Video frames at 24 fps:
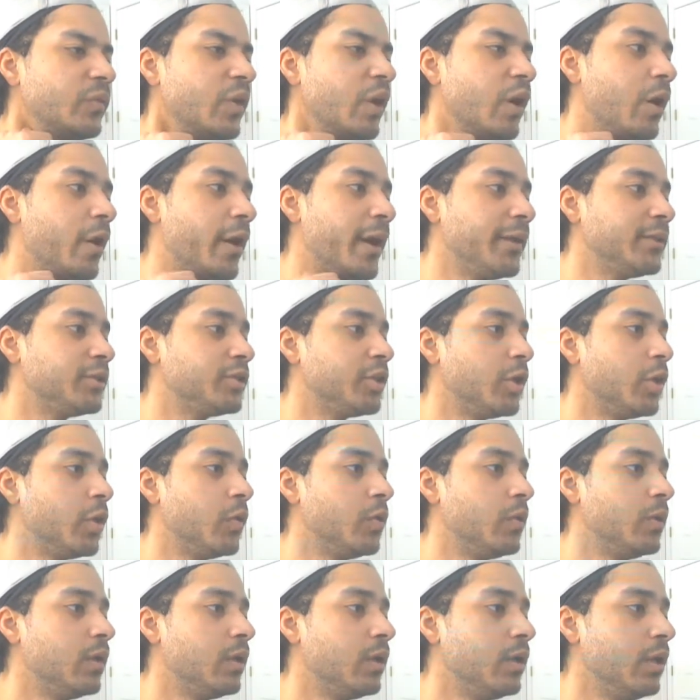All right,
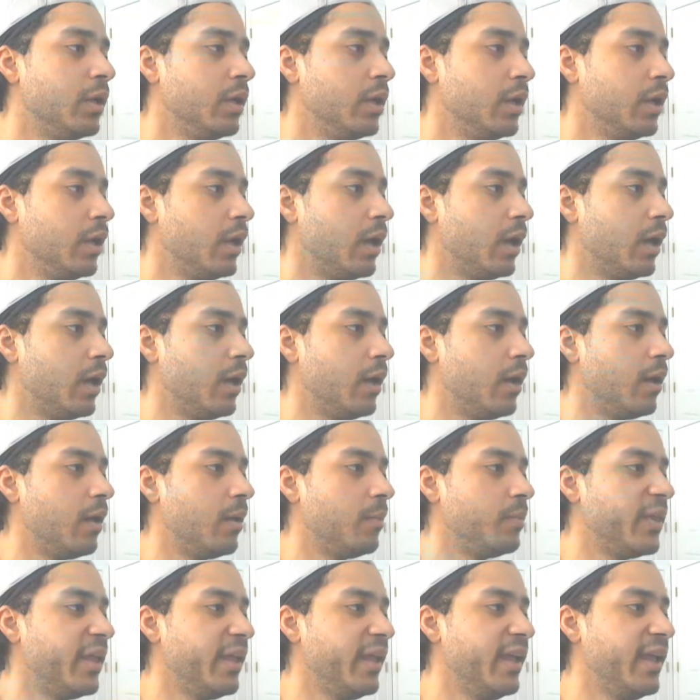so
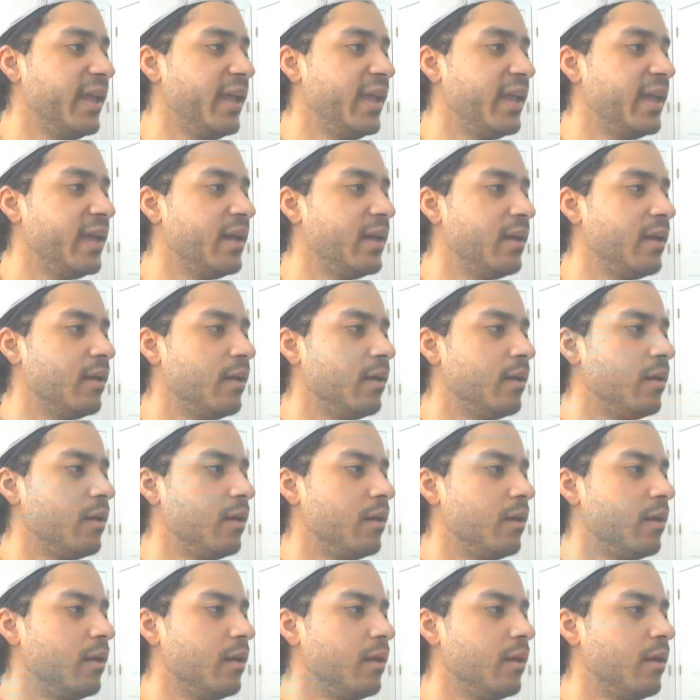the head
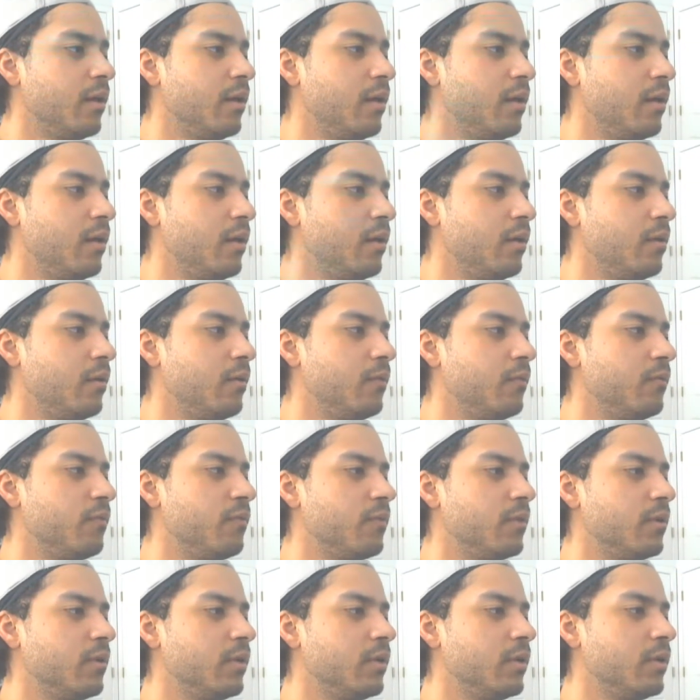of
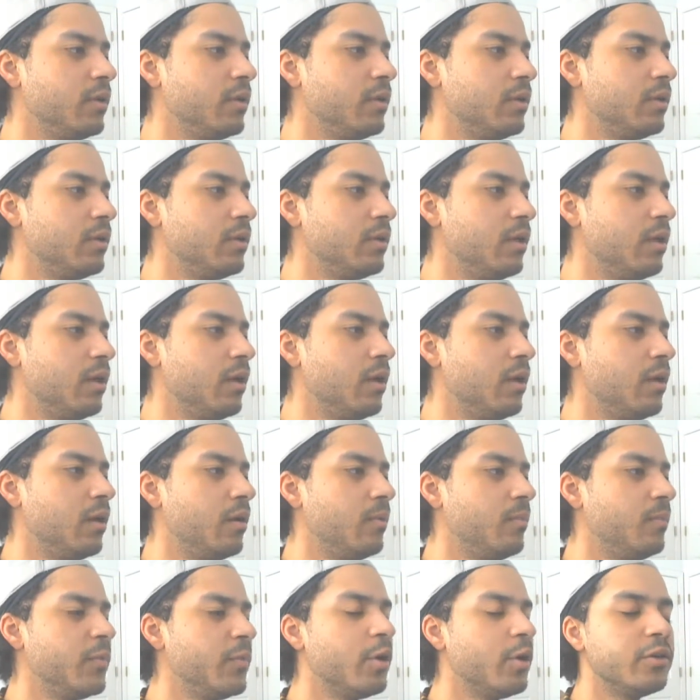
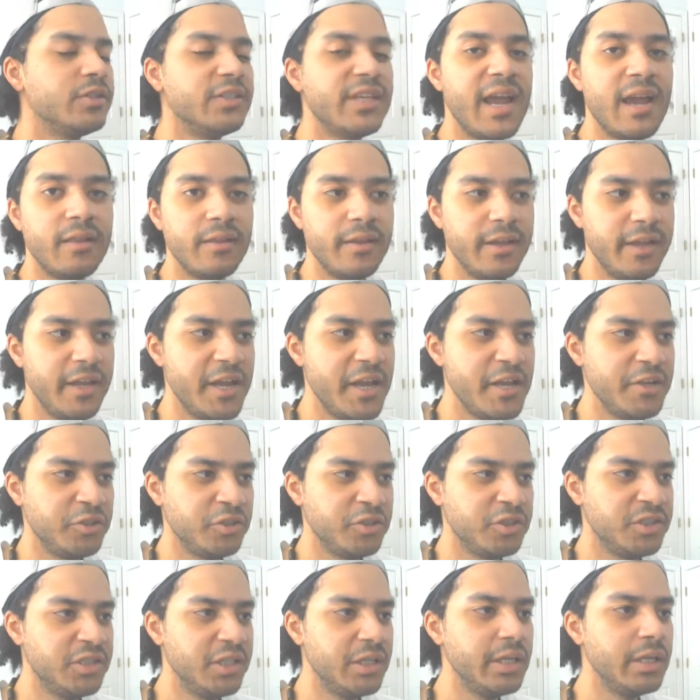her talent
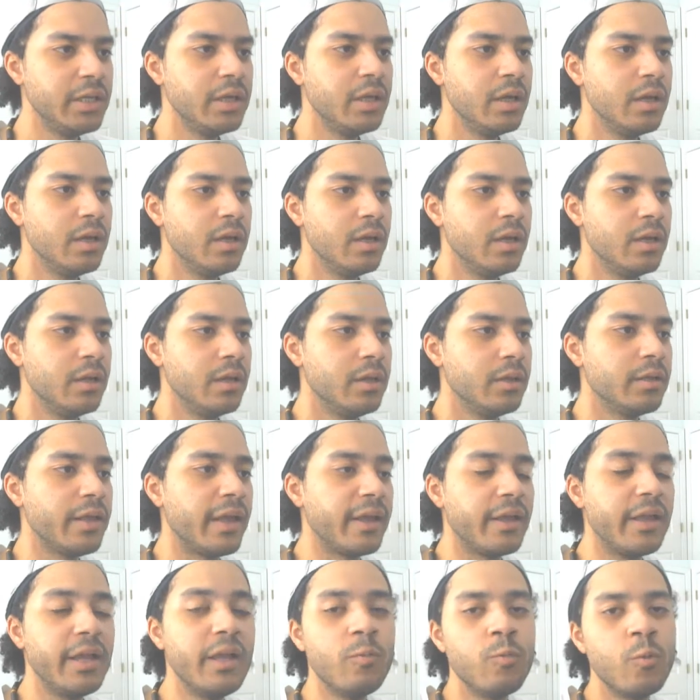agency,
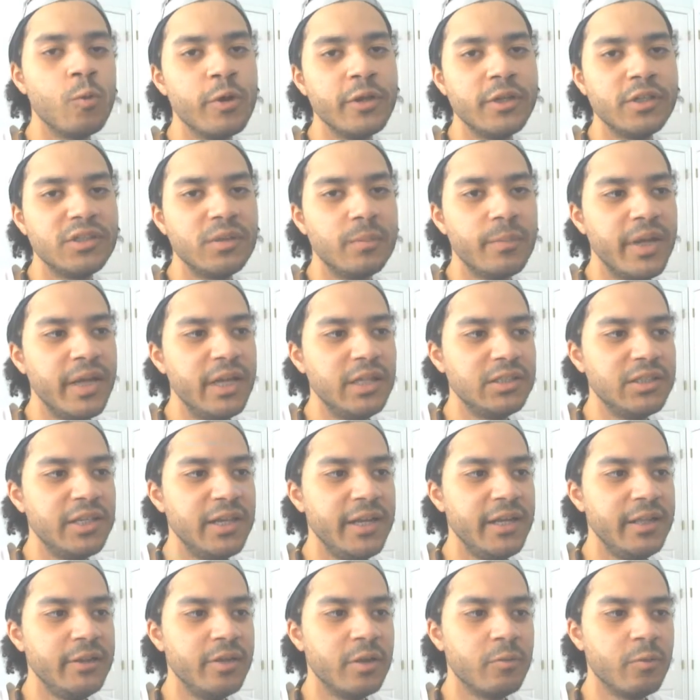like, he wanted to
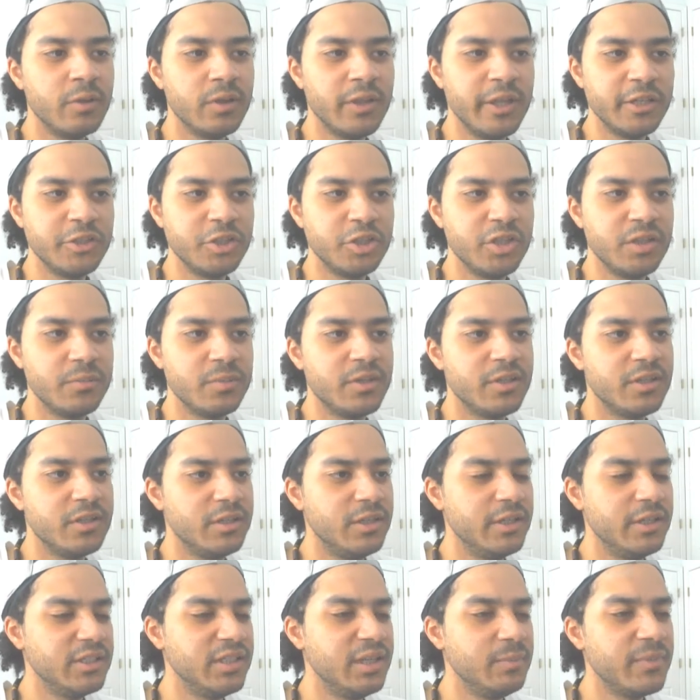maintain their relationship.
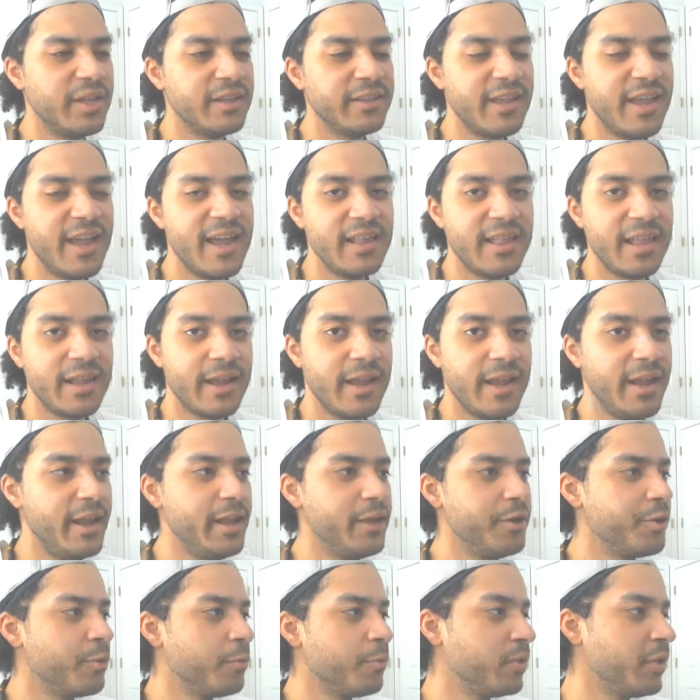It seemed like they had like an
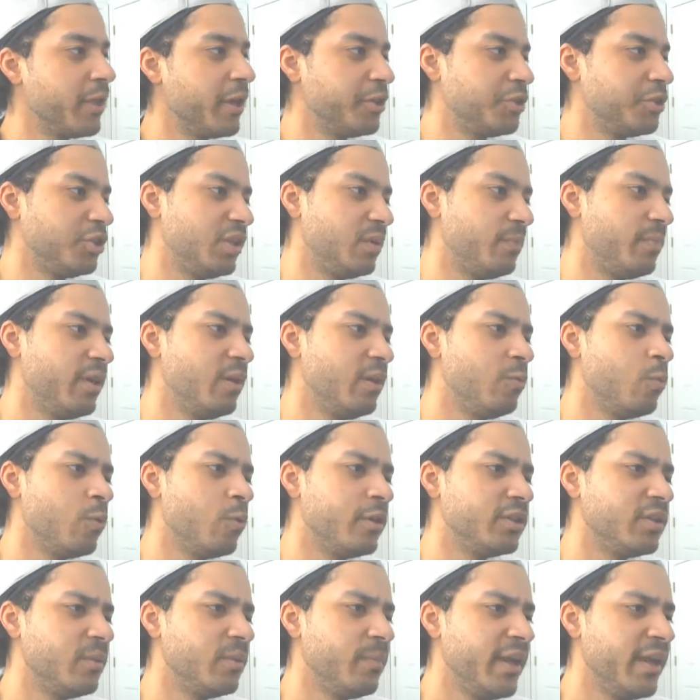8-year relationship. He
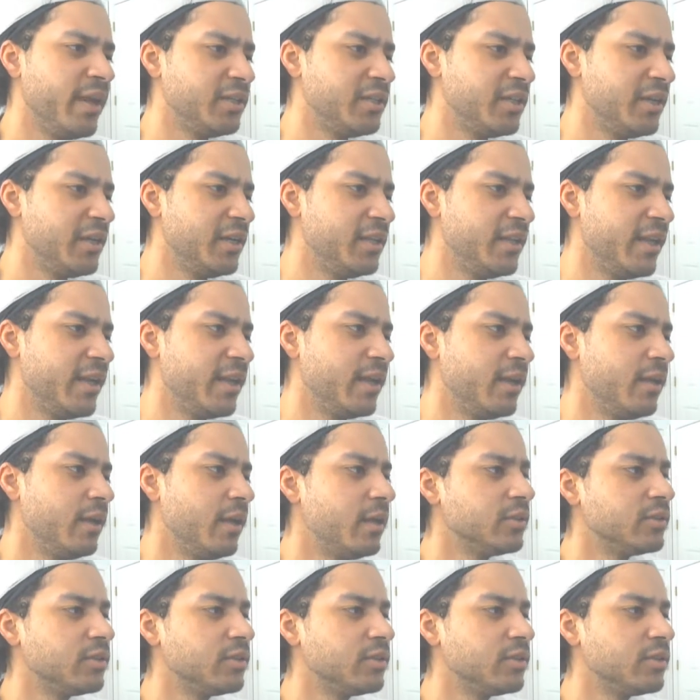wanted to maintain that.